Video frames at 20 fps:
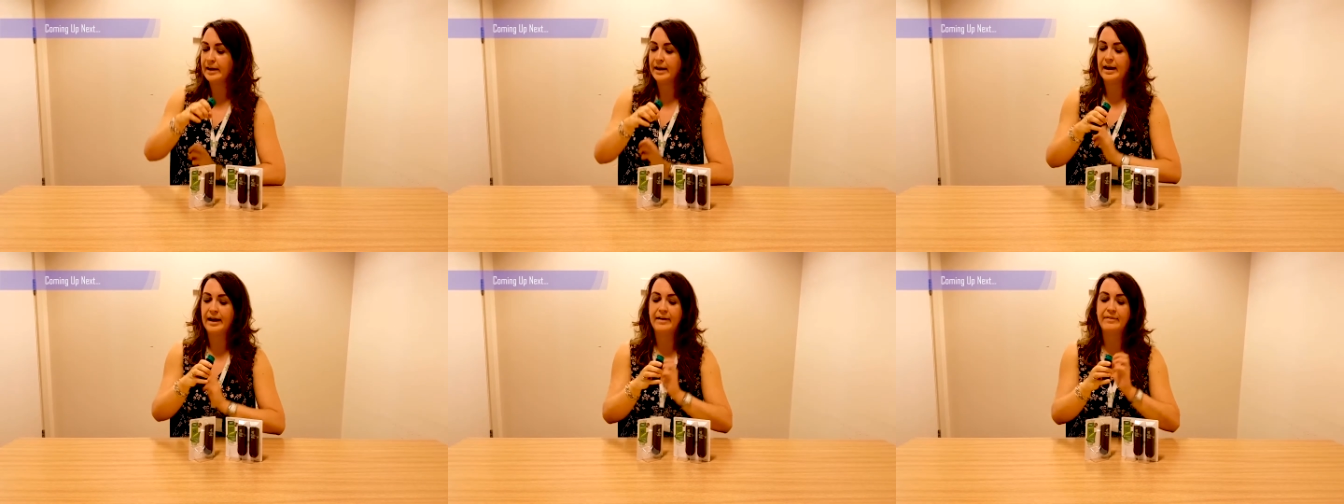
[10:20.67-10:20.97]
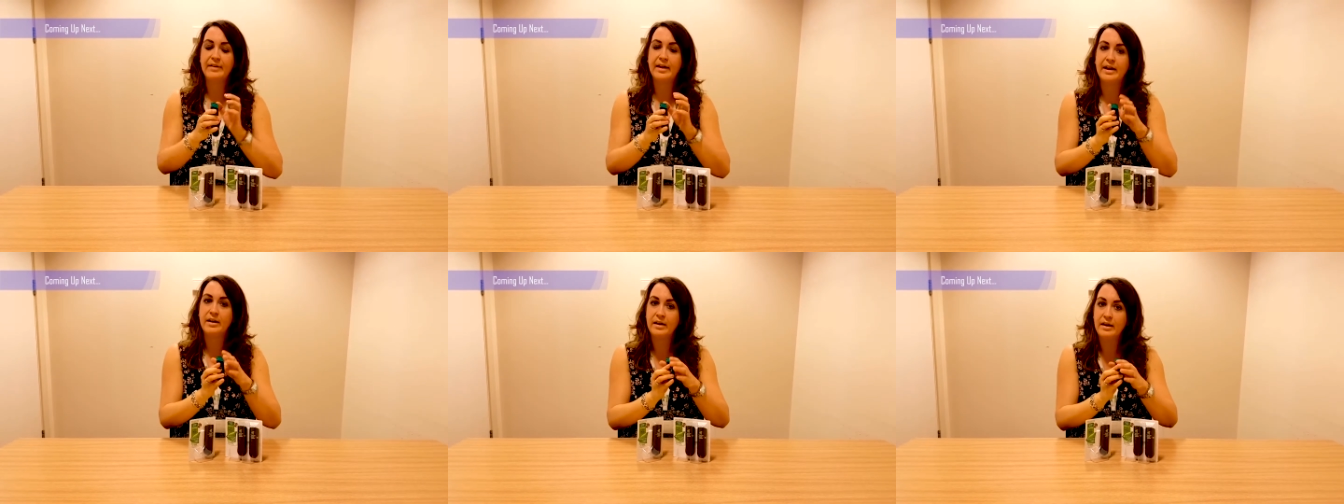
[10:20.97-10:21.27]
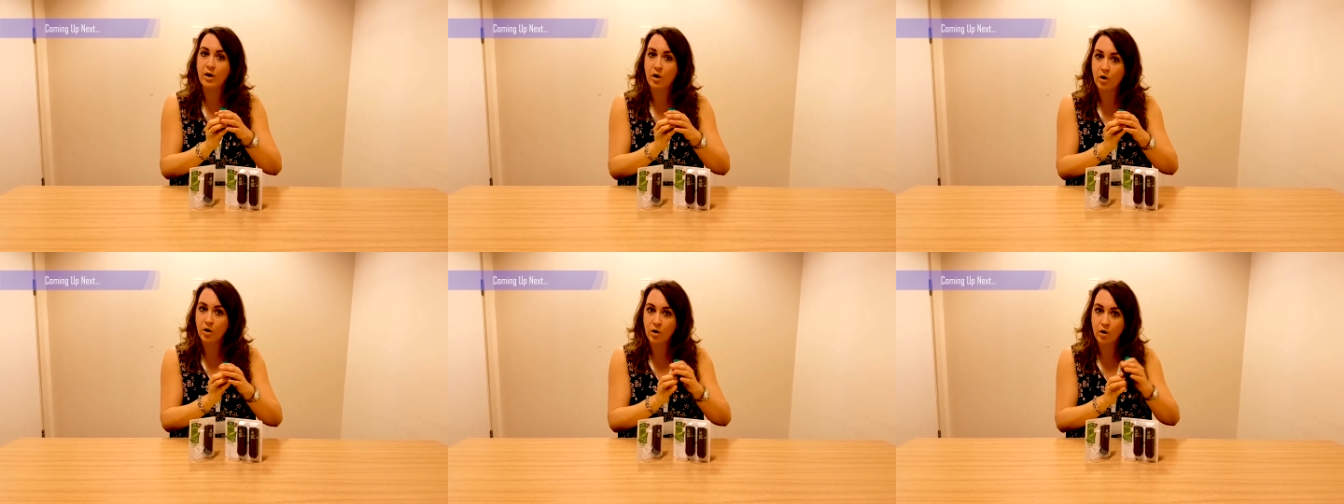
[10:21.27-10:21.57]
and
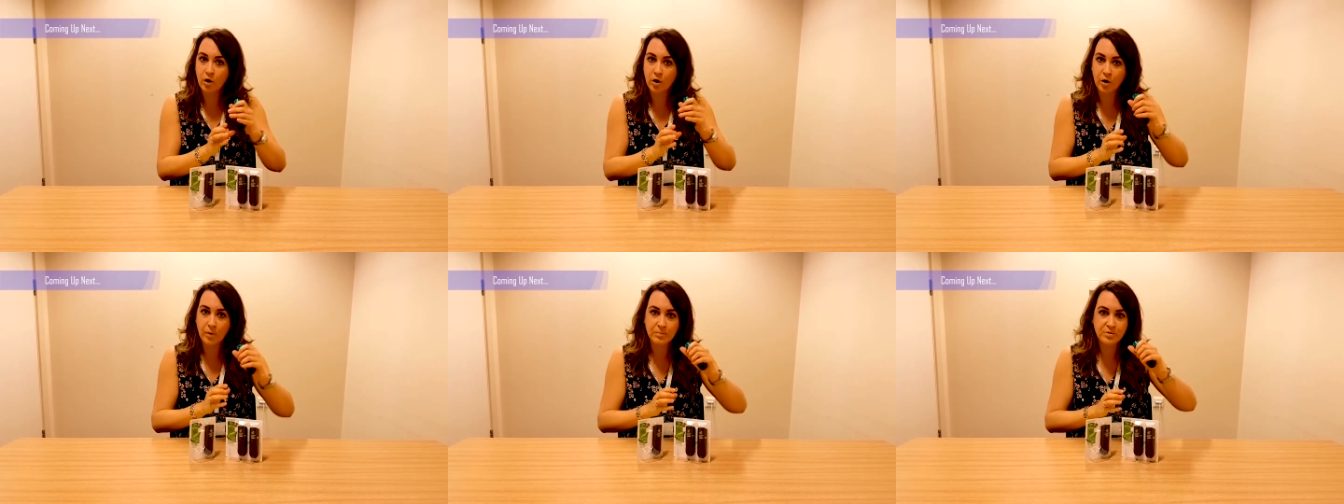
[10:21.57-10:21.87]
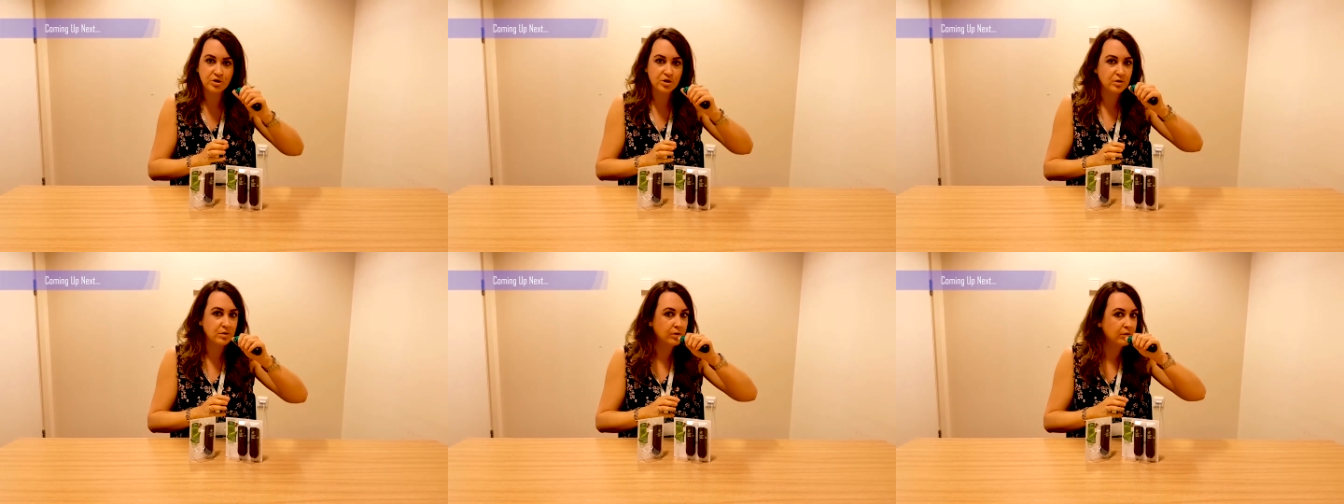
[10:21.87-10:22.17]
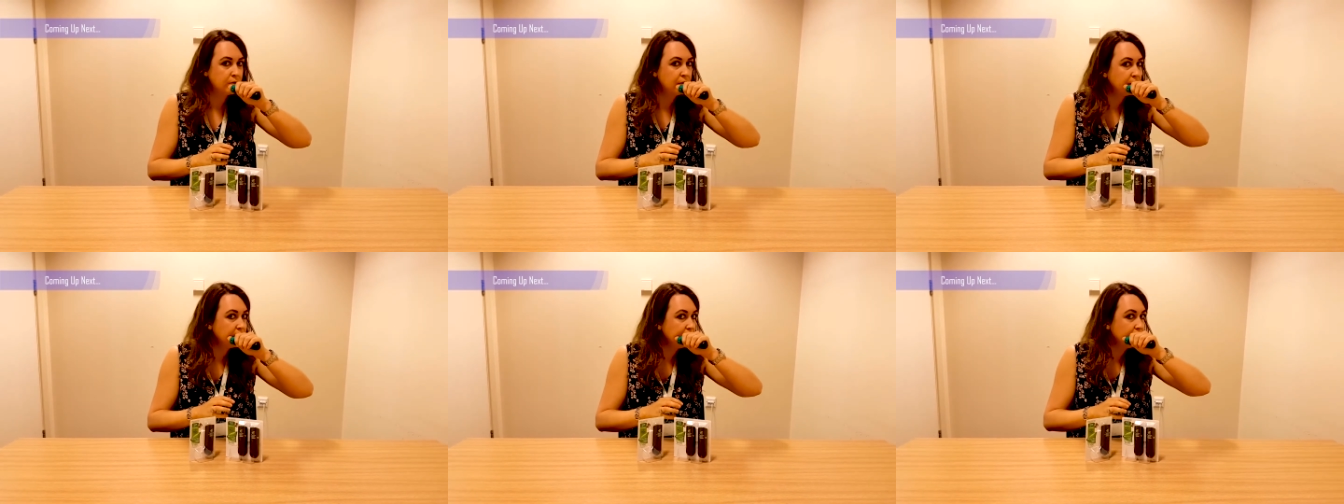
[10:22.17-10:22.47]
then
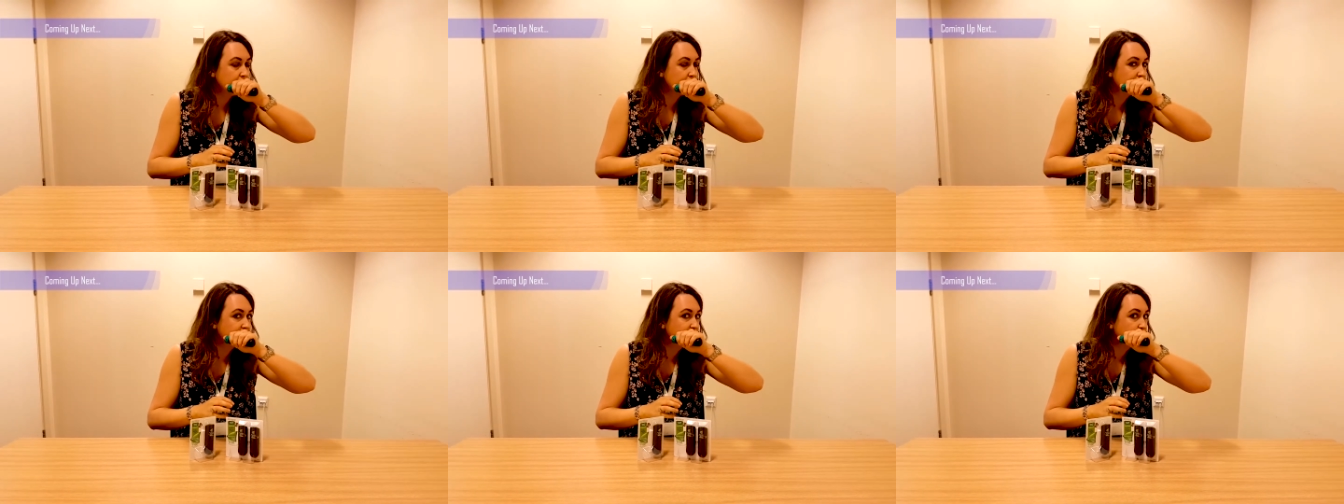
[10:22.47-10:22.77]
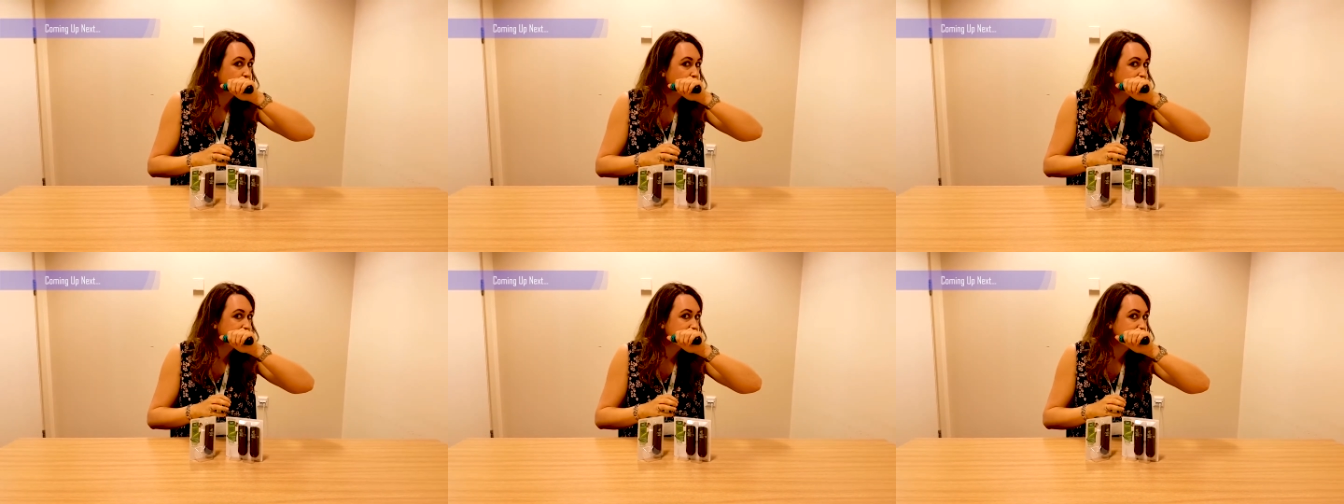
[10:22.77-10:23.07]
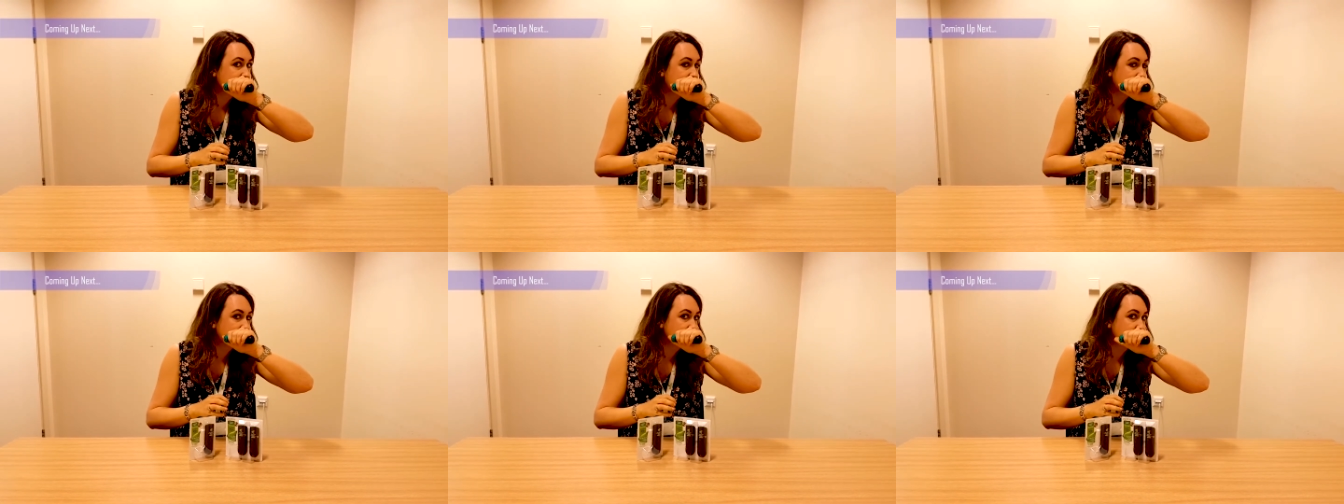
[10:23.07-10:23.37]
optional, you can spray
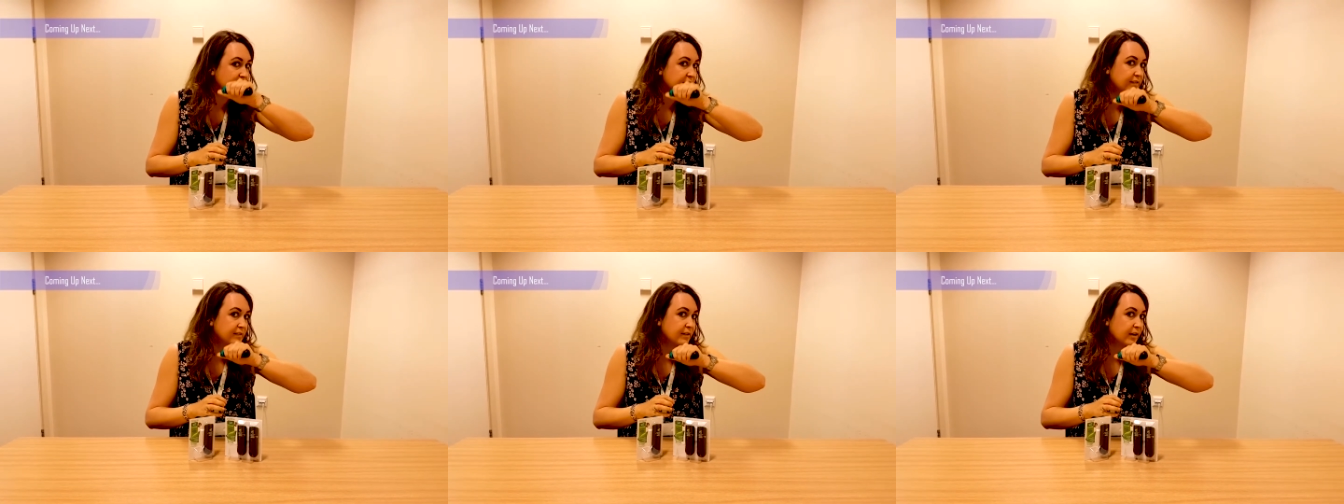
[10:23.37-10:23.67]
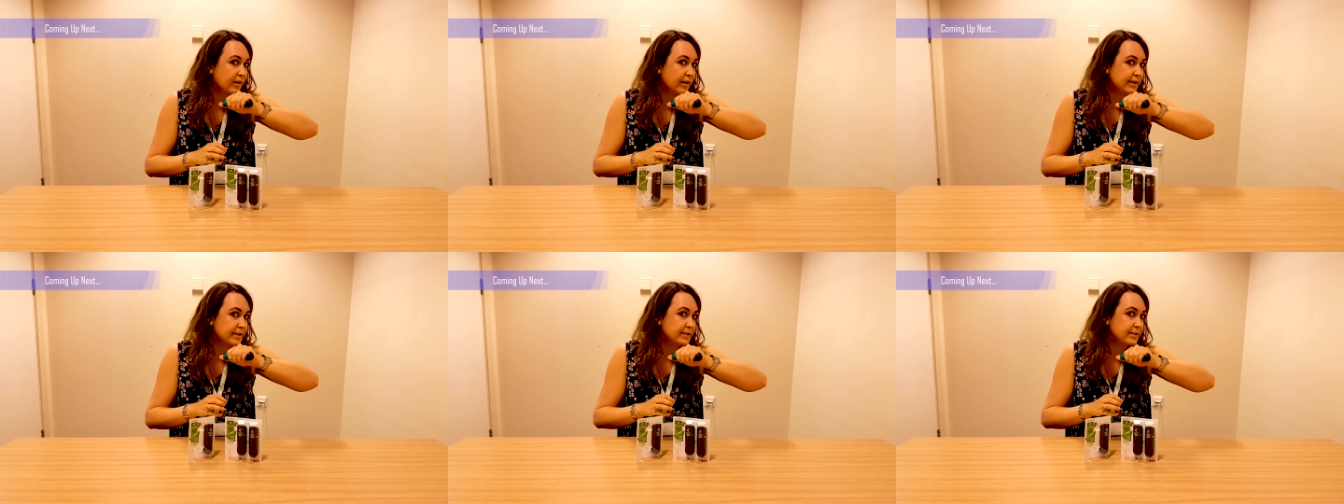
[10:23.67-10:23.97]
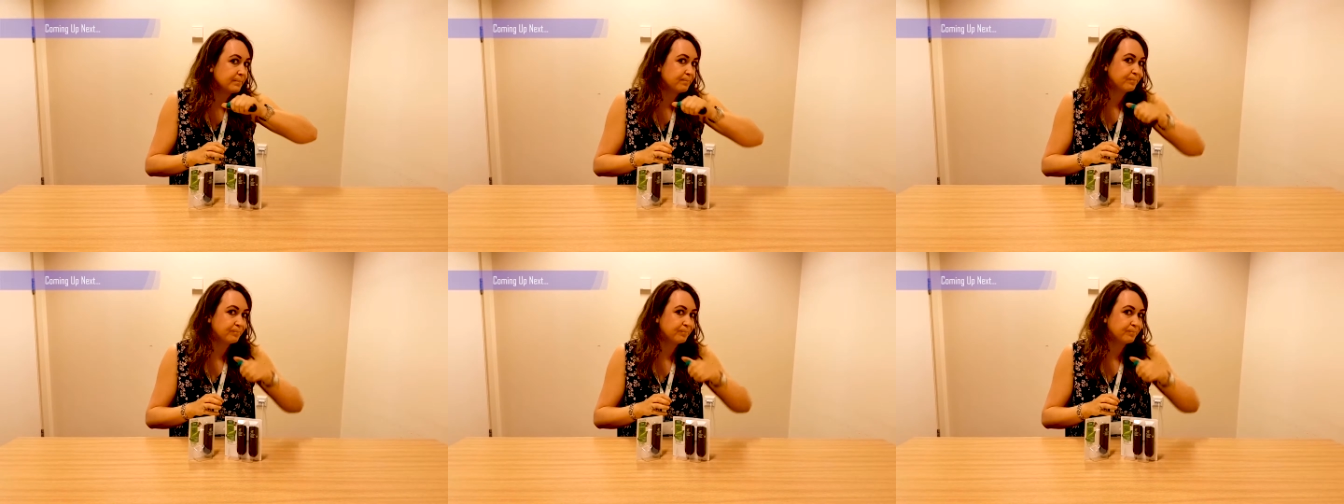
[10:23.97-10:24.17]
again this side.